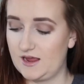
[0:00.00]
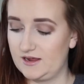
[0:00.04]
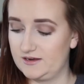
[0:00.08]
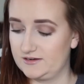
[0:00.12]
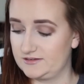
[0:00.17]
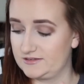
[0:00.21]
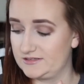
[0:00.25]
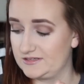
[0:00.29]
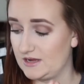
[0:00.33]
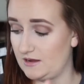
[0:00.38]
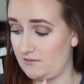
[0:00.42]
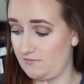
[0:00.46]

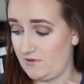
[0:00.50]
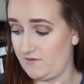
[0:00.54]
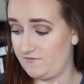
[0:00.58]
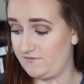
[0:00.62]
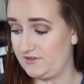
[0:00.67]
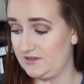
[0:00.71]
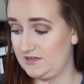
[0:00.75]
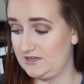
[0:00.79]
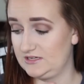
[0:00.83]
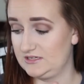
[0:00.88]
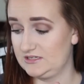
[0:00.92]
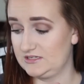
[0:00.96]
and some of
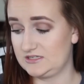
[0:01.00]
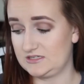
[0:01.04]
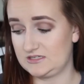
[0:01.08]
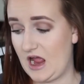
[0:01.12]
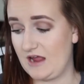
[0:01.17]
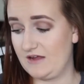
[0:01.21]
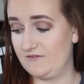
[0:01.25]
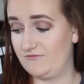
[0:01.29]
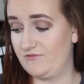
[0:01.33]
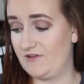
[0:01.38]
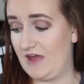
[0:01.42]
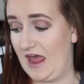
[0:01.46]
these
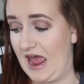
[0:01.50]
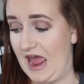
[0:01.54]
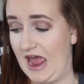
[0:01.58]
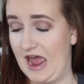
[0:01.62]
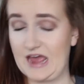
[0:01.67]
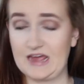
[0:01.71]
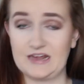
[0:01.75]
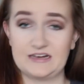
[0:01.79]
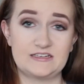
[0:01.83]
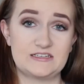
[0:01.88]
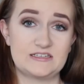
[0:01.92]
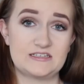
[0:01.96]
I've
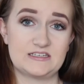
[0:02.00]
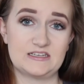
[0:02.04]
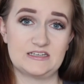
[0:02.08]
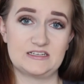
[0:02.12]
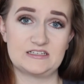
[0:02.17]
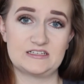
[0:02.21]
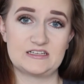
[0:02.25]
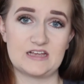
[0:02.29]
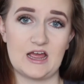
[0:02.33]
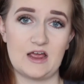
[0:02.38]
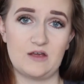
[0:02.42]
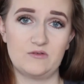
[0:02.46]
had
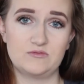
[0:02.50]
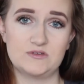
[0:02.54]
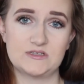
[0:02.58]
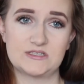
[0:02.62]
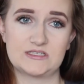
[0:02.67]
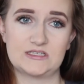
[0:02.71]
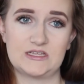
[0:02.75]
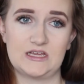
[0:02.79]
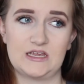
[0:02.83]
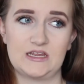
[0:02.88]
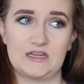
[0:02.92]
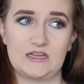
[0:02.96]
since I
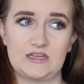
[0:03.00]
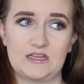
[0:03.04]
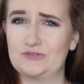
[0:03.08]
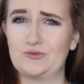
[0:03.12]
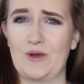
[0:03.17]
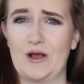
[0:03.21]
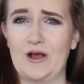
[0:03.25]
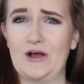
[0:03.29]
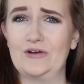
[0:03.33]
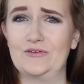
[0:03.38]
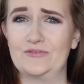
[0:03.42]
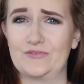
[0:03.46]
was like
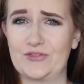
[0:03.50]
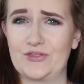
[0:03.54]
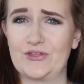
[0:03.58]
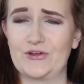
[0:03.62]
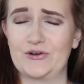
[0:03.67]
12,